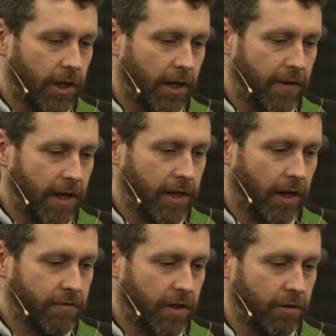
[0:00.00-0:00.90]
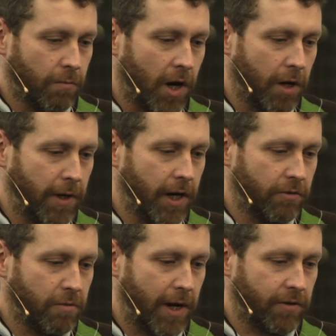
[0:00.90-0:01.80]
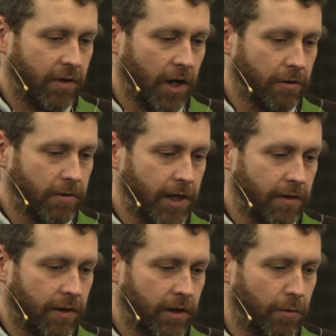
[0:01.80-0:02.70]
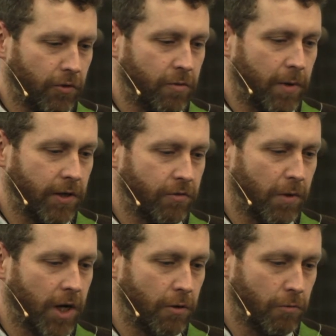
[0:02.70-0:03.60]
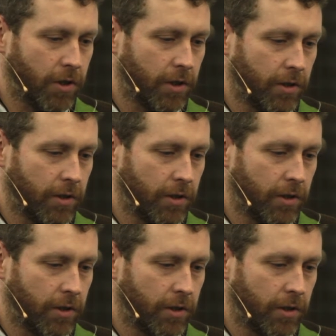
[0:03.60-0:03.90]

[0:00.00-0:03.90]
And then I said, why are we going to Mexico? And he said, I want to buy some Coke.